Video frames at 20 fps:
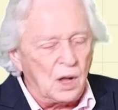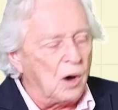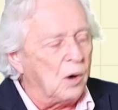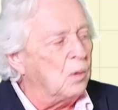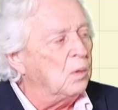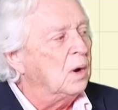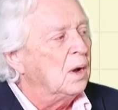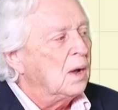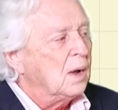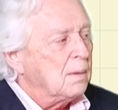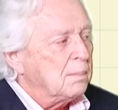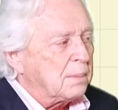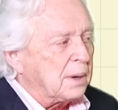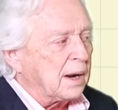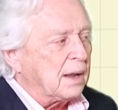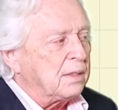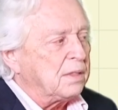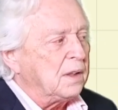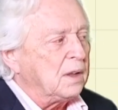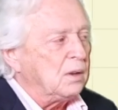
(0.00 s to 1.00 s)
No,
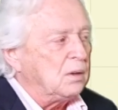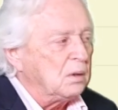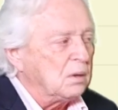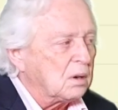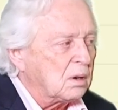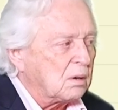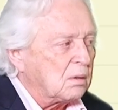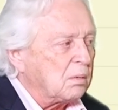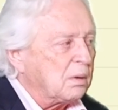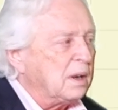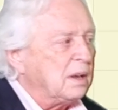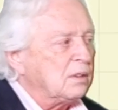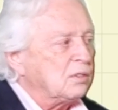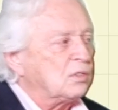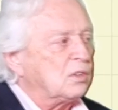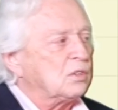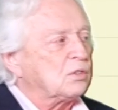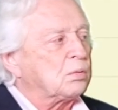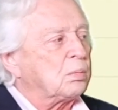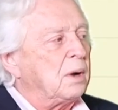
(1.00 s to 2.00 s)
but I think you'd agree
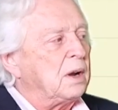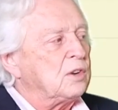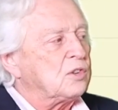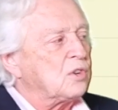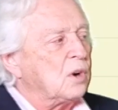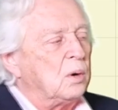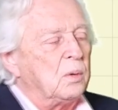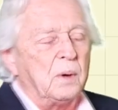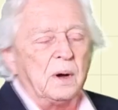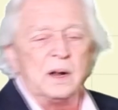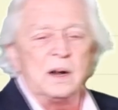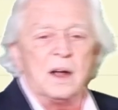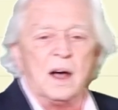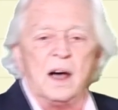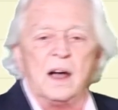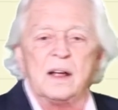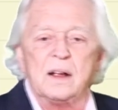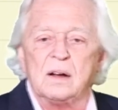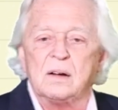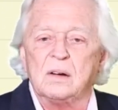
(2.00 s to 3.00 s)
as this ratio went
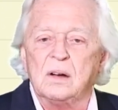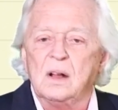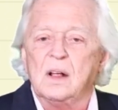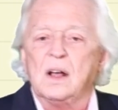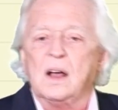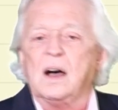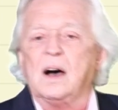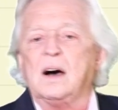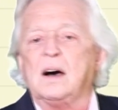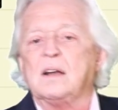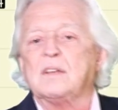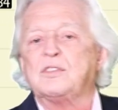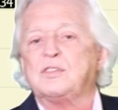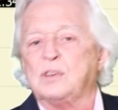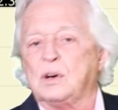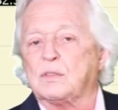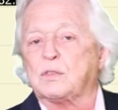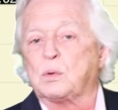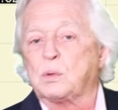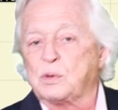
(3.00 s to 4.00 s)
higher,
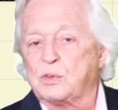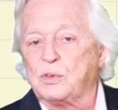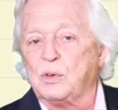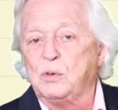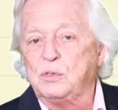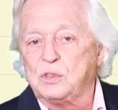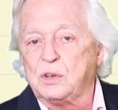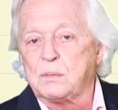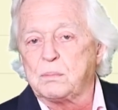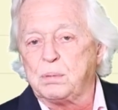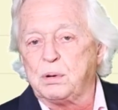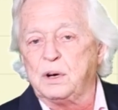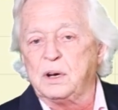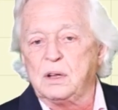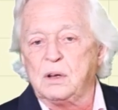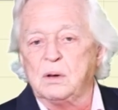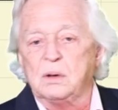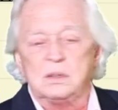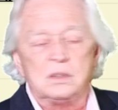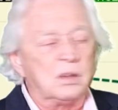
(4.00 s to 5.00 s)
silver was losing
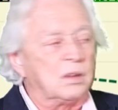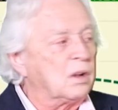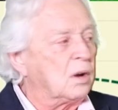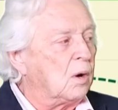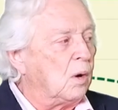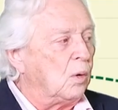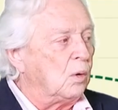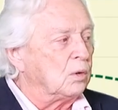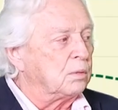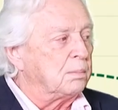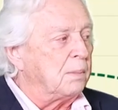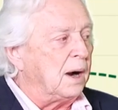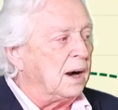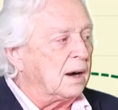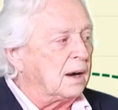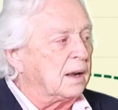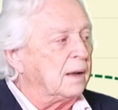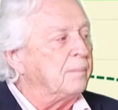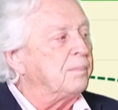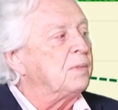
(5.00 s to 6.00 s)
pretty good to the gold
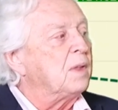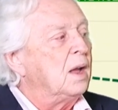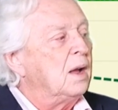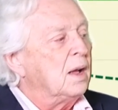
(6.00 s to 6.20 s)
market.